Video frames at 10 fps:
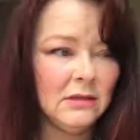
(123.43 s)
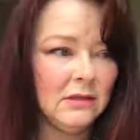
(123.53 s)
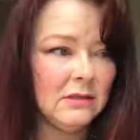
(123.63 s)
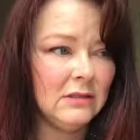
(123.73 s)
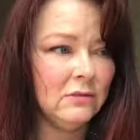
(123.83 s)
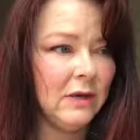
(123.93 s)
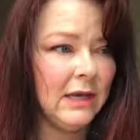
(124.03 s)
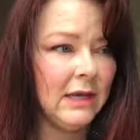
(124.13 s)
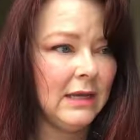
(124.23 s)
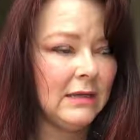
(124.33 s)
It's
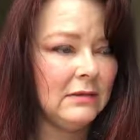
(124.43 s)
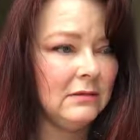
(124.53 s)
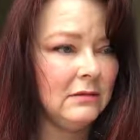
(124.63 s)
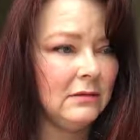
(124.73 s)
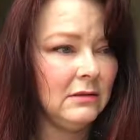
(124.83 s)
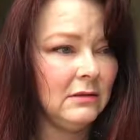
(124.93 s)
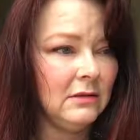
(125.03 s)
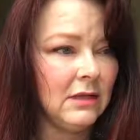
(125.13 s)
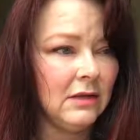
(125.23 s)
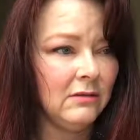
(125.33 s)
what, a
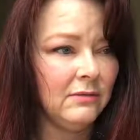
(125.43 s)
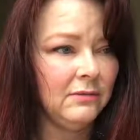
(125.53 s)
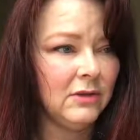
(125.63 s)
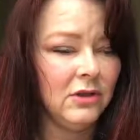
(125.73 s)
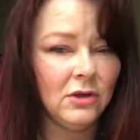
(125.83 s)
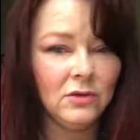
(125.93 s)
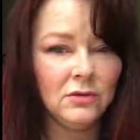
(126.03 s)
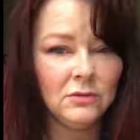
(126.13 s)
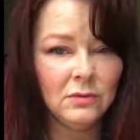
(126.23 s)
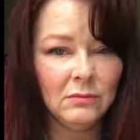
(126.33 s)
lot of
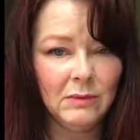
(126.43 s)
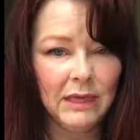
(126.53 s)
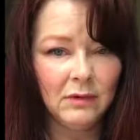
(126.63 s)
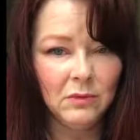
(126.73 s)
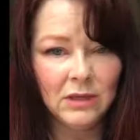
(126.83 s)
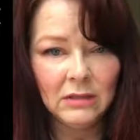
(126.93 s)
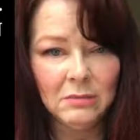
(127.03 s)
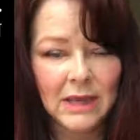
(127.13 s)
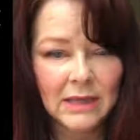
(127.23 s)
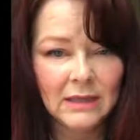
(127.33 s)
clothes were made with
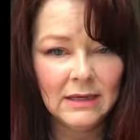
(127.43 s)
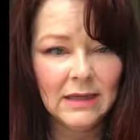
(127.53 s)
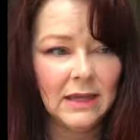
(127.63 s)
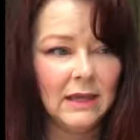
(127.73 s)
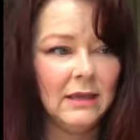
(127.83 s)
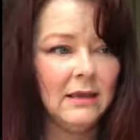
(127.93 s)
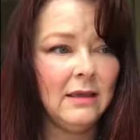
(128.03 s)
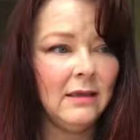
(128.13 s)
back in the day.